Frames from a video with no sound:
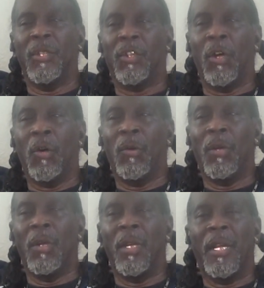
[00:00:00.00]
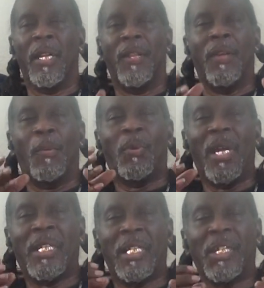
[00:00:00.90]
So the
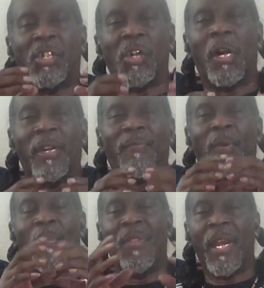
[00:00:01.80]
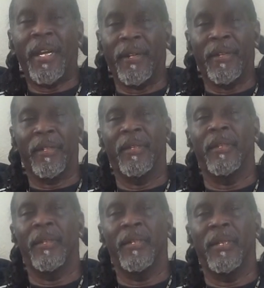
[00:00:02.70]
prejudice started from there.
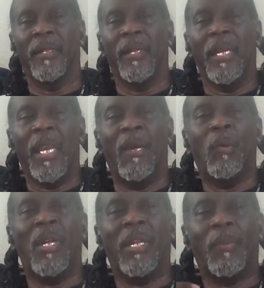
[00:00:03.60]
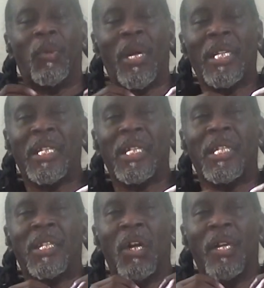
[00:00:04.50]
And when the
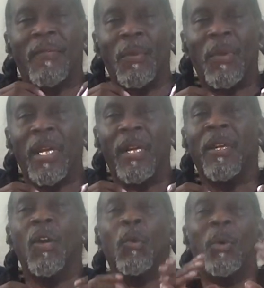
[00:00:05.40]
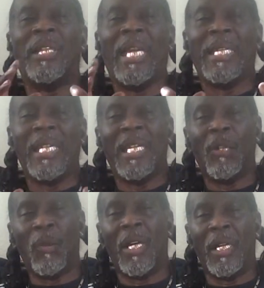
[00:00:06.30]
prejudice started from there, what they
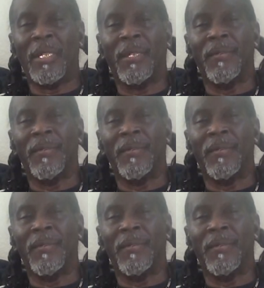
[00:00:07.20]
did was